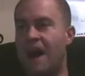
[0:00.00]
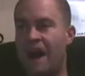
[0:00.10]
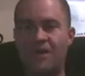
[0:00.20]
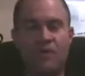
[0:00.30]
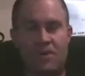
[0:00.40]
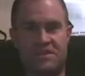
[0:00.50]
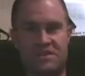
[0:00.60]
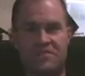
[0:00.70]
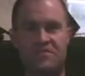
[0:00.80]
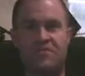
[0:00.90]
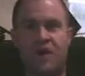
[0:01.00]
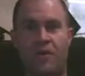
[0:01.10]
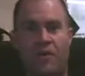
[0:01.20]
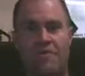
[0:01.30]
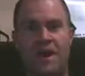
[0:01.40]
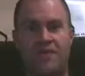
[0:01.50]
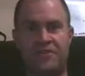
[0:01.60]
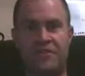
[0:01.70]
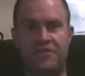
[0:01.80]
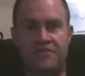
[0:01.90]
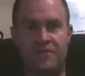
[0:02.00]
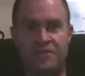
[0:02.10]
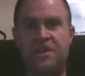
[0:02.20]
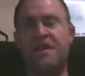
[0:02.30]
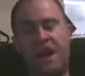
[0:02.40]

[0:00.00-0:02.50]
I don't want to slip and fall when I'm out there on the field.